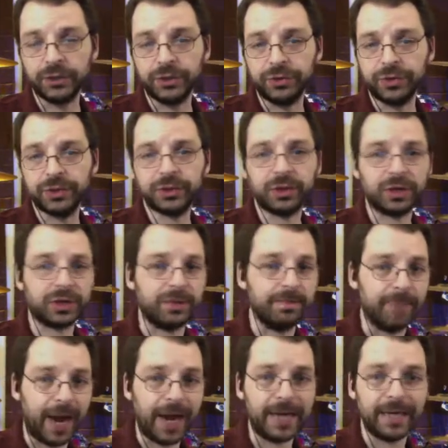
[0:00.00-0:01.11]
so you can start
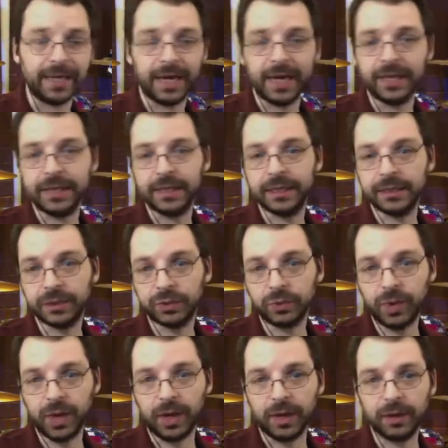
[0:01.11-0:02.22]
combining ideas as
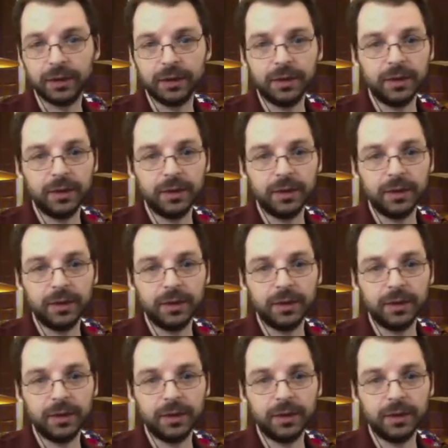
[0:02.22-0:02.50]
well.